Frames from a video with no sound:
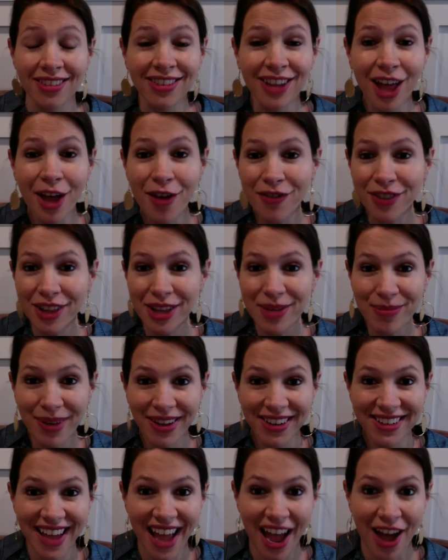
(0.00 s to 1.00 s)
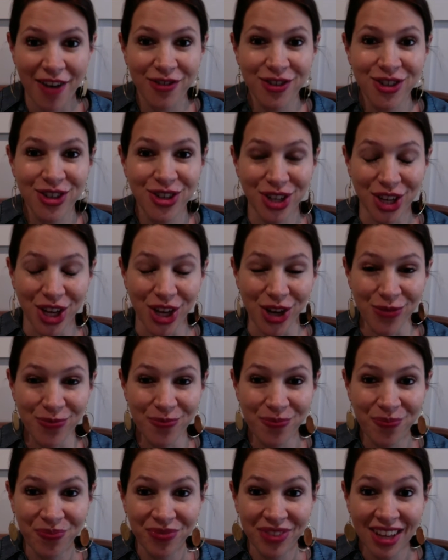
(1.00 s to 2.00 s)
lovely Monday afternoon
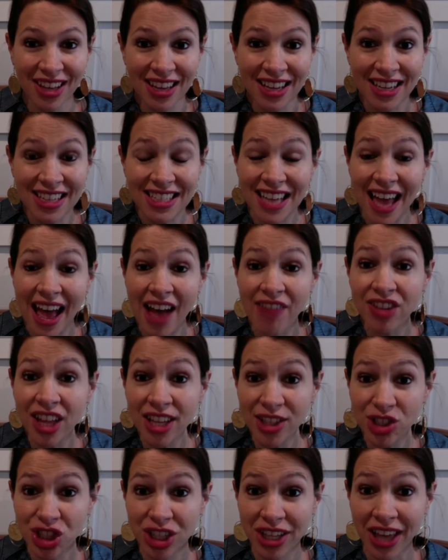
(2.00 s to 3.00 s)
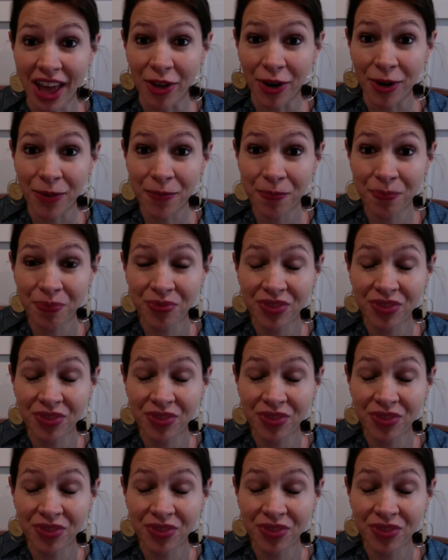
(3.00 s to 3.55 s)
to have lunch together.